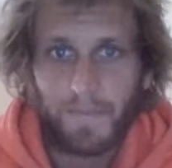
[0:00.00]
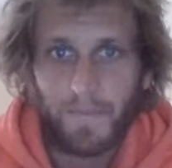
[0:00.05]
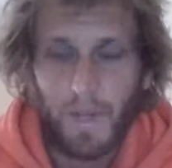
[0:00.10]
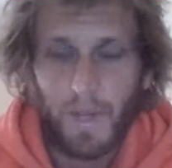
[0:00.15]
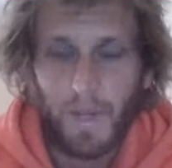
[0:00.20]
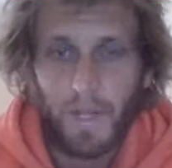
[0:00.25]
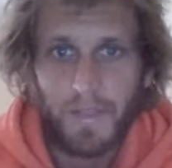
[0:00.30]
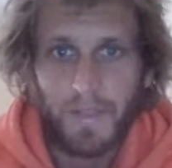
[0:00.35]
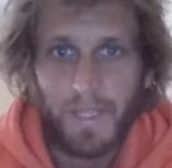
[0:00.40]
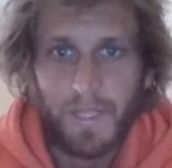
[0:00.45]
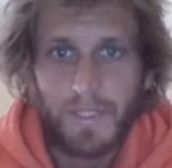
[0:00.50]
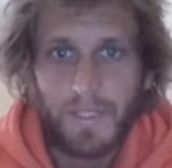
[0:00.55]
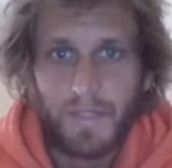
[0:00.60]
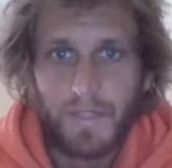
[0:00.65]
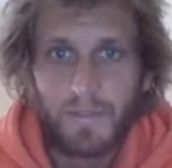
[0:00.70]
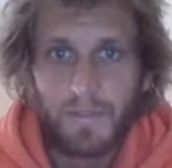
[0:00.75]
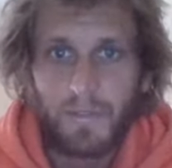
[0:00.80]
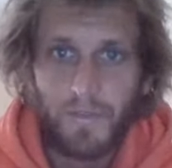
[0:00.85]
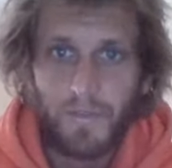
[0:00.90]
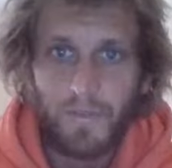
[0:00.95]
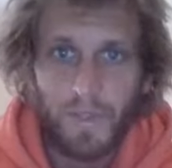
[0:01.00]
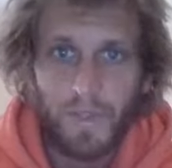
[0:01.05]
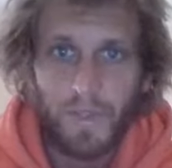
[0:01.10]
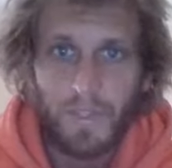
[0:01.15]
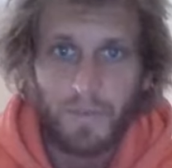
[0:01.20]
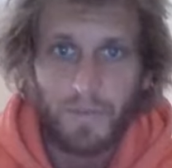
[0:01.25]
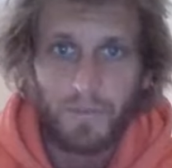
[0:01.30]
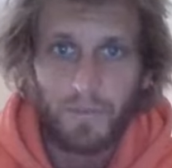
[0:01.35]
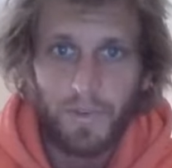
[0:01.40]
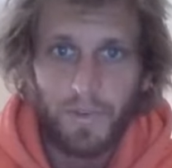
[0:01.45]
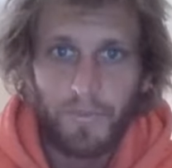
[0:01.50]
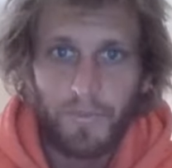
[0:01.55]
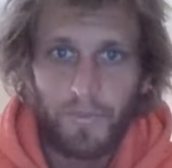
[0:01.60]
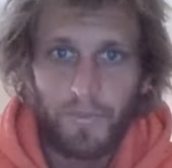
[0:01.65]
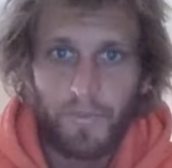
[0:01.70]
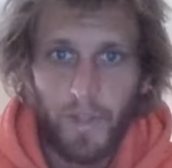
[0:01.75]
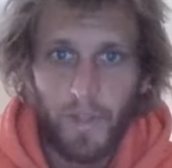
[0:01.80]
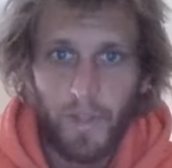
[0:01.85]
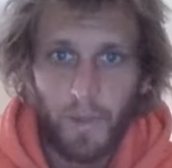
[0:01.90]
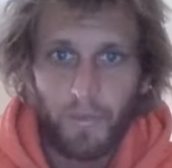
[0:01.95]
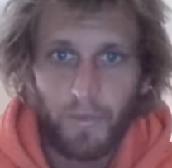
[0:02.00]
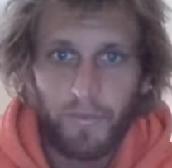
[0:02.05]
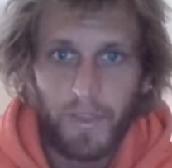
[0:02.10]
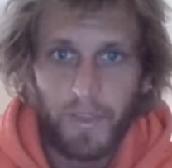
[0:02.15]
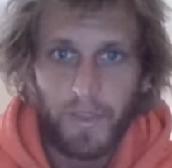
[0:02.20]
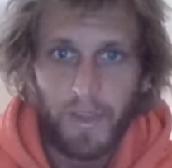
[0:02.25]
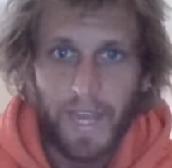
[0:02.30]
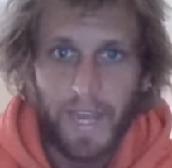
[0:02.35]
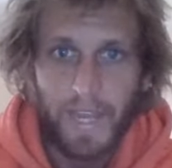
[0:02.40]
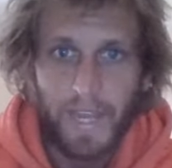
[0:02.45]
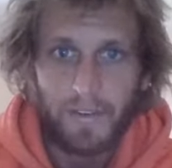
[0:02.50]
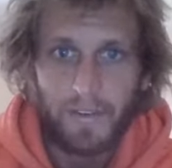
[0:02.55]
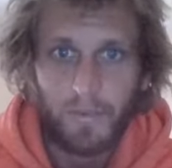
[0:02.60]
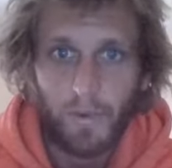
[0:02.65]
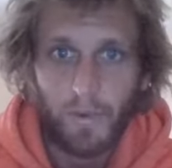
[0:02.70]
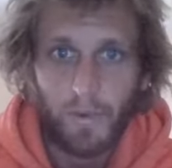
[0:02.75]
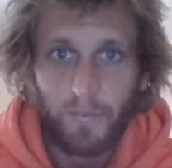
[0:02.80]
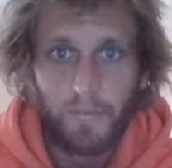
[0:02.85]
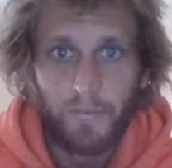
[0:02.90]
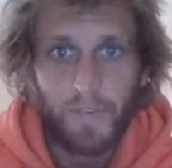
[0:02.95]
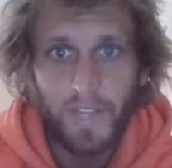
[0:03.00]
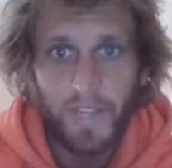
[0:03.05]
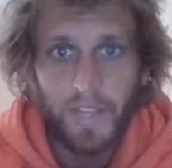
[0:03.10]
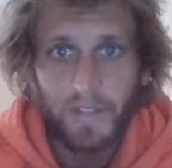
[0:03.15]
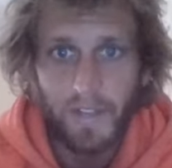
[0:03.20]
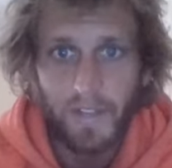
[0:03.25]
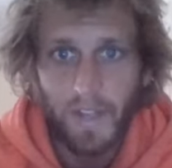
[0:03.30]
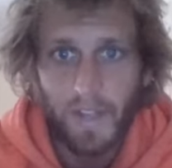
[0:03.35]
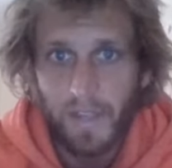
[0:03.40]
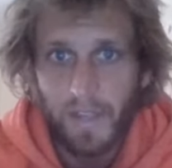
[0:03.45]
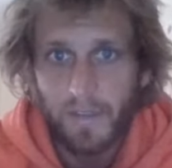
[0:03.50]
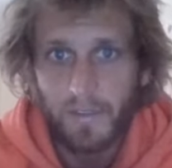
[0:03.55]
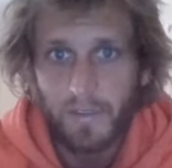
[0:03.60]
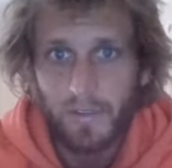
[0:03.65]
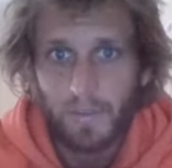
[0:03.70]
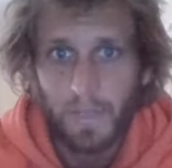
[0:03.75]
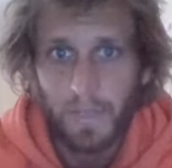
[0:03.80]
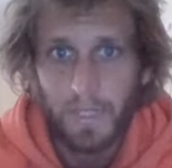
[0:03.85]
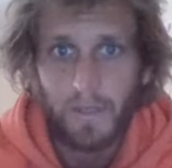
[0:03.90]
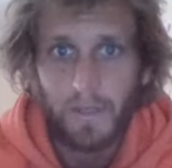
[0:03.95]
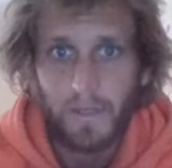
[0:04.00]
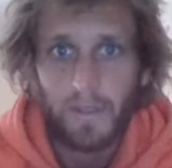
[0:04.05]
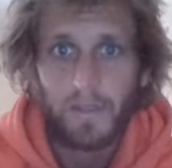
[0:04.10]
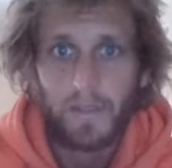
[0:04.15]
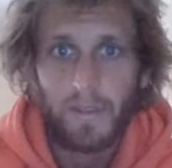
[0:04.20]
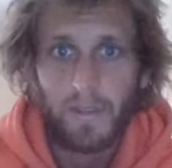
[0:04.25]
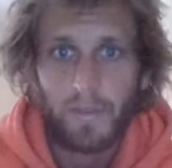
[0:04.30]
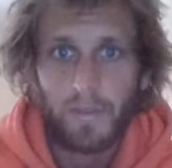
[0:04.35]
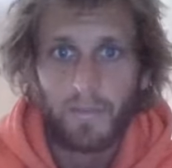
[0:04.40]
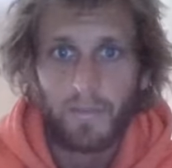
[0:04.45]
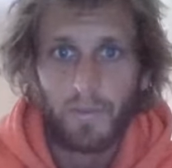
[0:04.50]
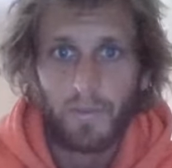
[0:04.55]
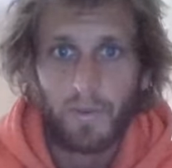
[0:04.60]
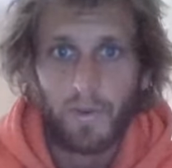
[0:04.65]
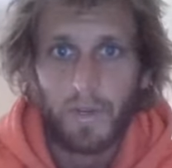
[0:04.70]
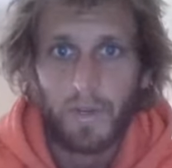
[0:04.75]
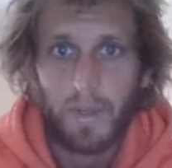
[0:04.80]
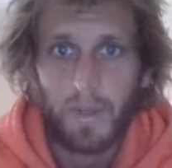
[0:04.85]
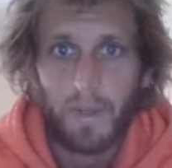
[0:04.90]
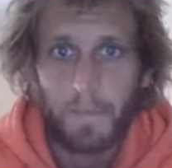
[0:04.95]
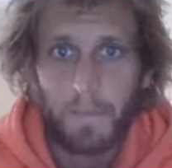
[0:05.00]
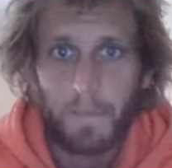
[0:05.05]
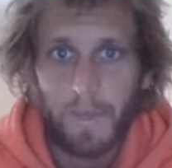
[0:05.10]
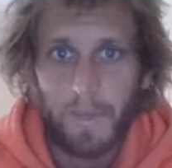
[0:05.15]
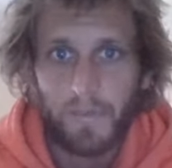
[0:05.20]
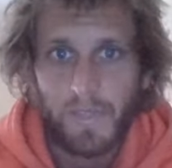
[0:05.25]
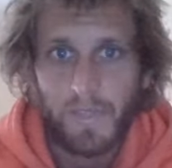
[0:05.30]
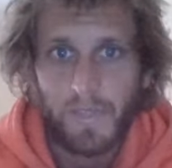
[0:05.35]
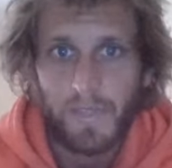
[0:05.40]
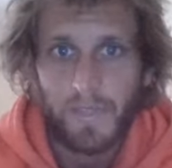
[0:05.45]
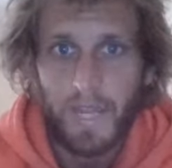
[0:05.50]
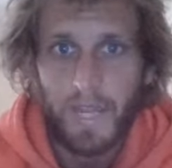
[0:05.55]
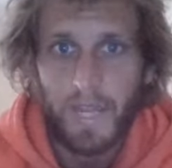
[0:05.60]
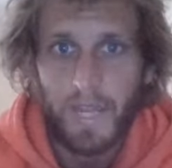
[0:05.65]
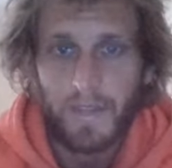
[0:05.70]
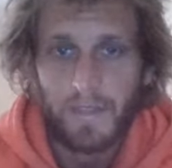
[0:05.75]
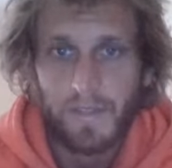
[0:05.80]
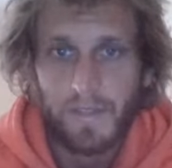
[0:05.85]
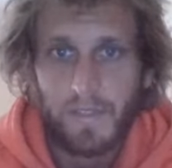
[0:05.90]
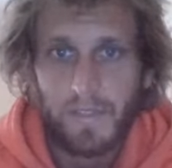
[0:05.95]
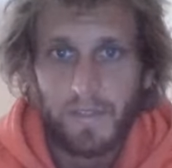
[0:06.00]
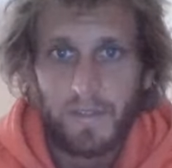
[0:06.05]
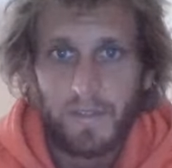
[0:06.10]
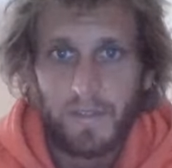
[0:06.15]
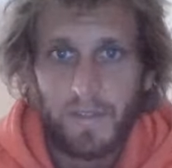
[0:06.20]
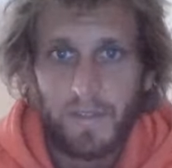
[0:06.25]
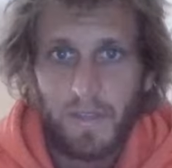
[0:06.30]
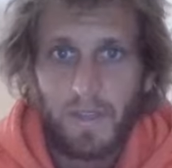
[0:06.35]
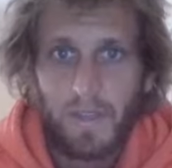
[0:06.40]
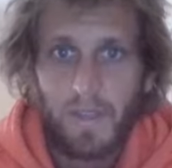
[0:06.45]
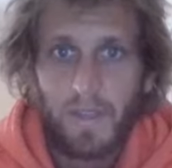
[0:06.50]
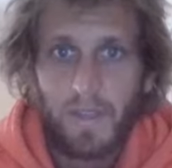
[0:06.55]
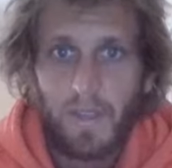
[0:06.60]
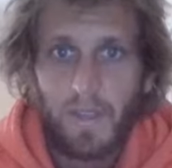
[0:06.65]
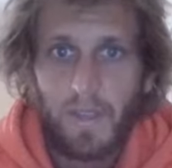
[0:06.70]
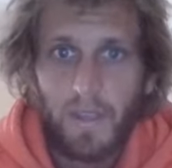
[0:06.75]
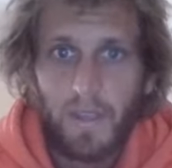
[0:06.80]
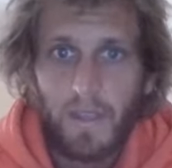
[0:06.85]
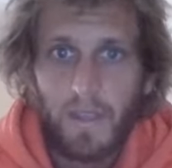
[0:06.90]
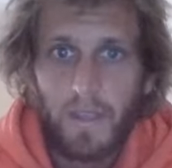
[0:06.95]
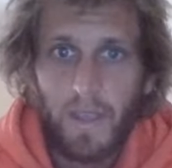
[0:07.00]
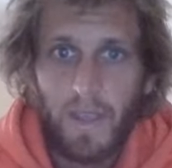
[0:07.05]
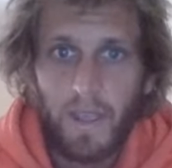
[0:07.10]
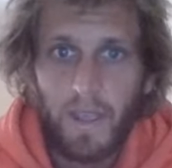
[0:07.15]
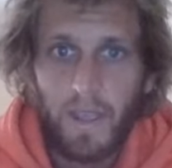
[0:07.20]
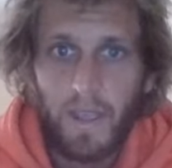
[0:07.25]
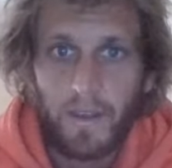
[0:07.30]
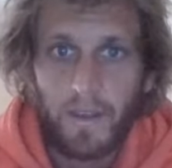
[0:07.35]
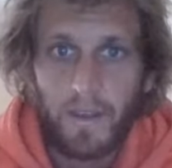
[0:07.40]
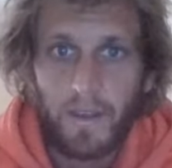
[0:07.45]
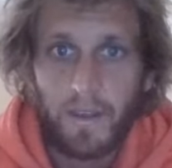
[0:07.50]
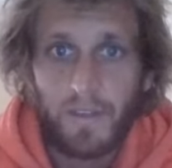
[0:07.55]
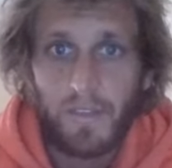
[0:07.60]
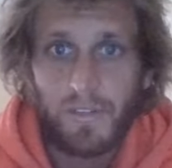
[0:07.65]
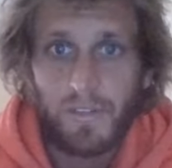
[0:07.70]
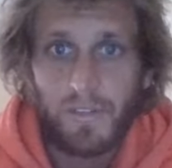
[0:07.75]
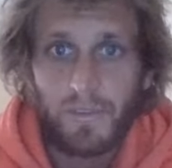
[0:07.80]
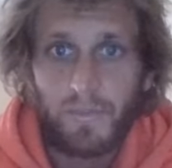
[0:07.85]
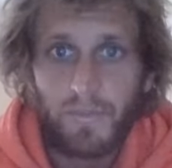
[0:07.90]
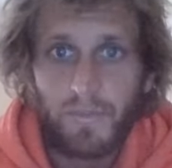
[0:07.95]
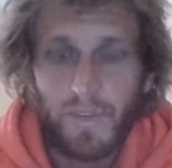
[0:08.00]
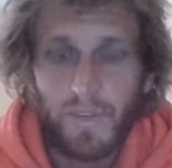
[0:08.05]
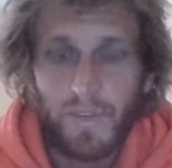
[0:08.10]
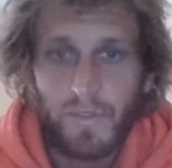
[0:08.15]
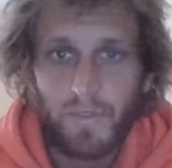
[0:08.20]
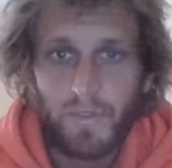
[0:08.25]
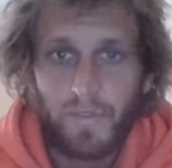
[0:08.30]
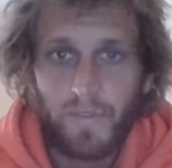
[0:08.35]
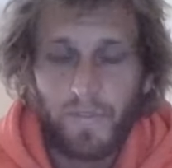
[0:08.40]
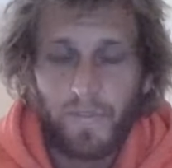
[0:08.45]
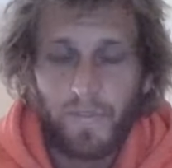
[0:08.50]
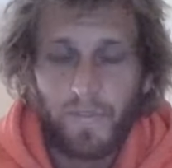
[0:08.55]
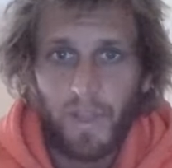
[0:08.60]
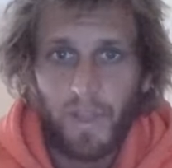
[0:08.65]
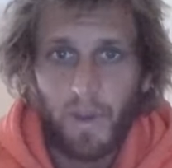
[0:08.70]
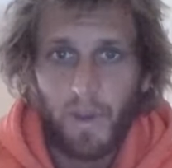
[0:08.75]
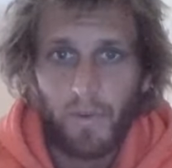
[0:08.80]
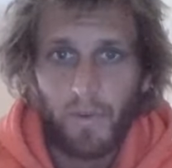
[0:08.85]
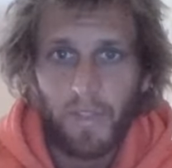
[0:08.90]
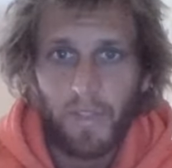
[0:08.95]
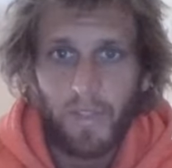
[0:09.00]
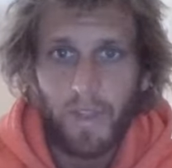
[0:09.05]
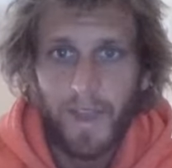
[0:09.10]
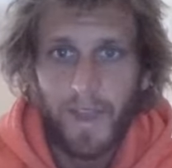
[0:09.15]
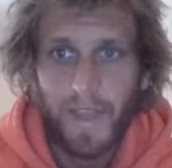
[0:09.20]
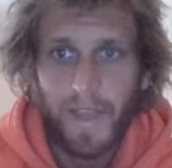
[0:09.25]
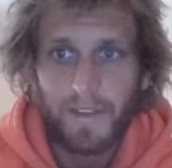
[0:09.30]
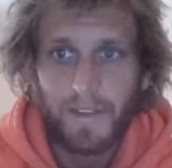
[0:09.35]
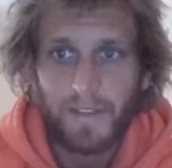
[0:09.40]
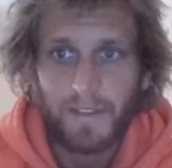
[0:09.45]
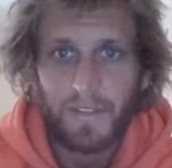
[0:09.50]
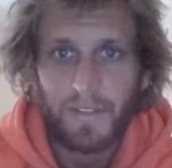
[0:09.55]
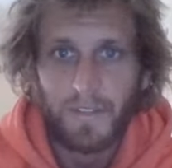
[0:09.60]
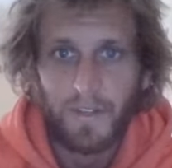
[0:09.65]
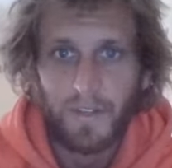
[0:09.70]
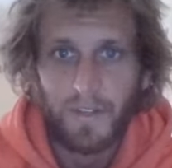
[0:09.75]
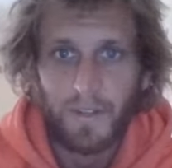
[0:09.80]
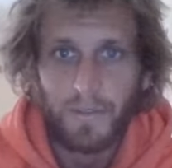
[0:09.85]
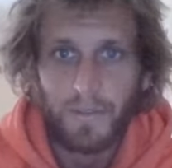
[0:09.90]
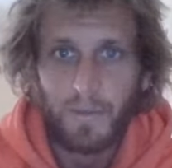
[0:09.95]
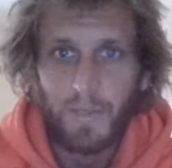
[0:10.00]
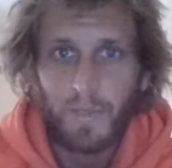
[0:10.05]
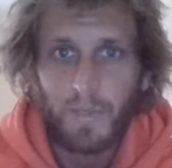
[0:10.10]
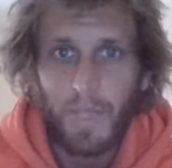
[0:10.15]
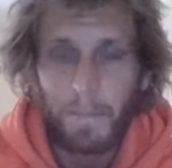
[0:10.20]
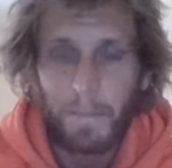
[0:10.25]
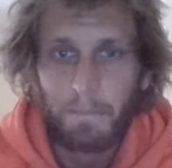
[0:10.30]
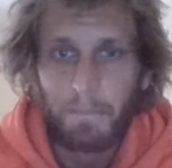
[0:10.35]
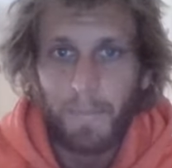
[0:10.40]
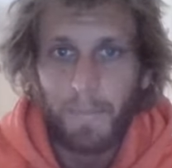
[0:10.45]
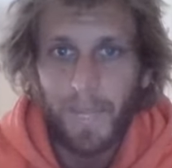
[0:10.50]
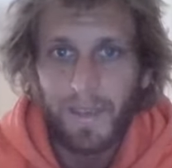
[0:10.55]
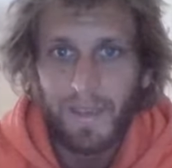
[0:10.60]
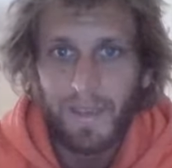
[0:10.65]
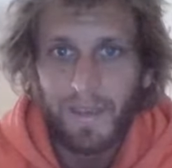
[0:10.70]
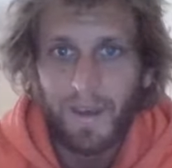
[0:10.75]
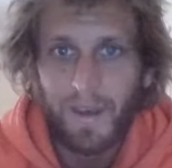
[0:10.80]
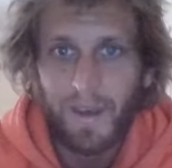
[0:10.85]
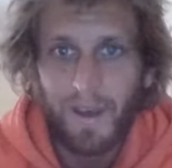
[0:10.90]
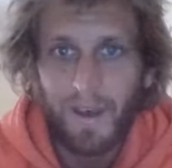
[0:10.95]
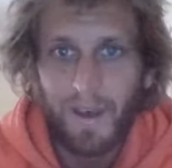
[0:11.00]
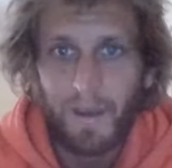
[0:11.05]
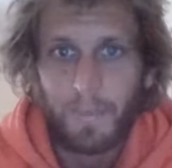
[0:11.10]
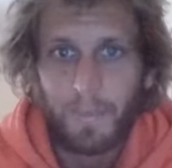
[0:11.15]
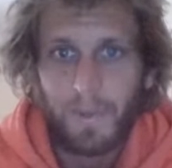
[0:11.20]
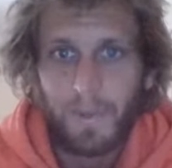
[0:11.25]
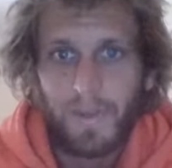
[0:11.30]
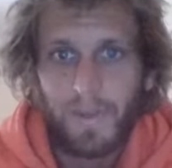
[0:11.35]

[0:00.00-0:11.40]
Well, there's a universal river flow of light, or a vector entropy, if you're a, a bit of a scientist. And this universal flow of light, you know, you can pick up.